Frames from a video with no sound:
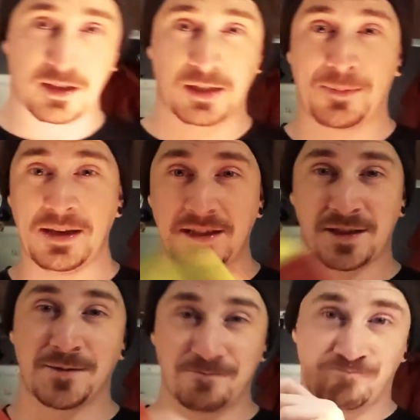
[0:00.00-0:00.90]

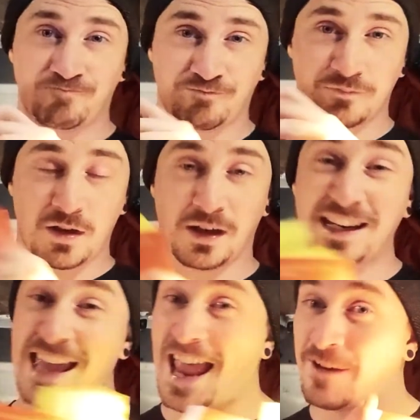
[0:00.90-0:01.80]
recipes, I'm gonna
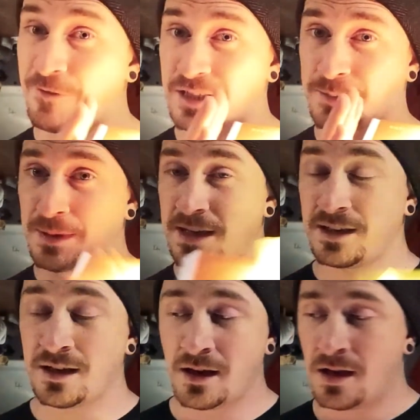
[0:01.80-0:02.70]
get a
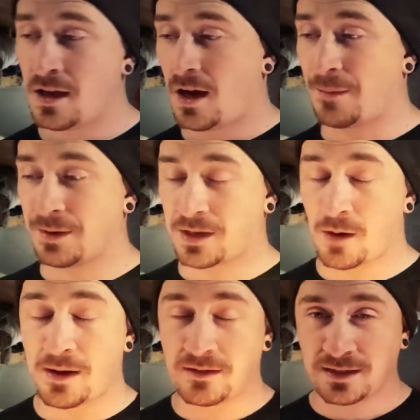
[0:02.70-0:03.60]
recipe, I'm going to
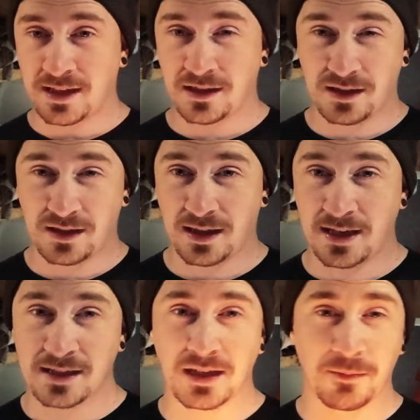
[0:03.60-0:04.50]
go out and get the
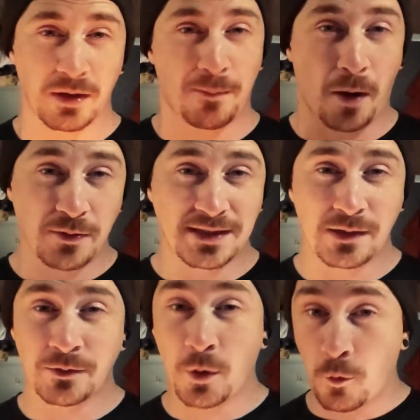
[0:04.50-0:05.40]
things. I'm going to post
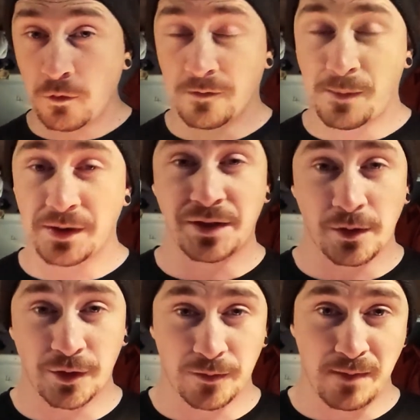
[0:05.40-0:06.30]
out on all of my
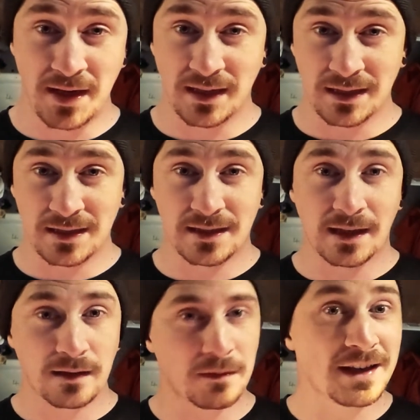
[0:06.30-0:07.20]
social medias
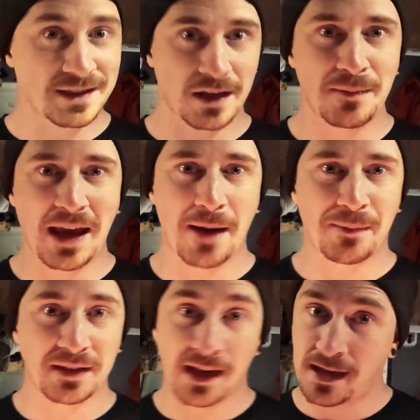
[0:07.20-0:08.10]
that it's going to be
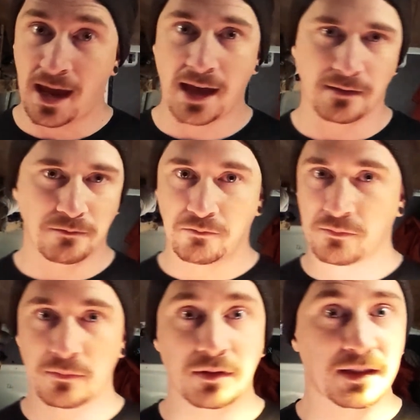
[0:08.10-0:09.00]
happening at
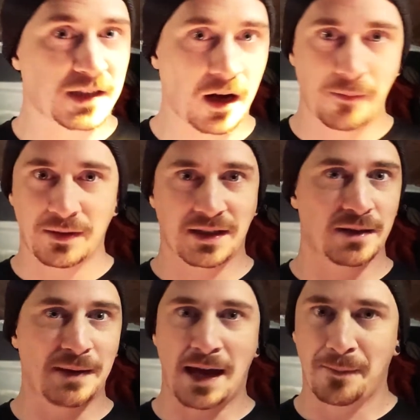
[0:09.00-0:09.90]
the time it's going
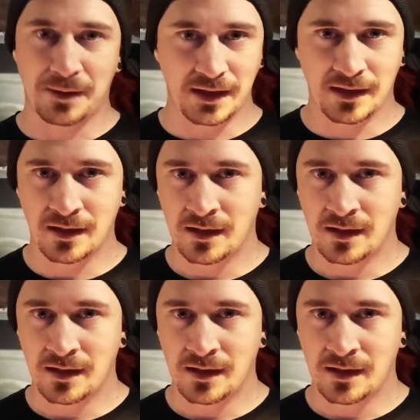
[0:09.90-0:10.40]
to be happening.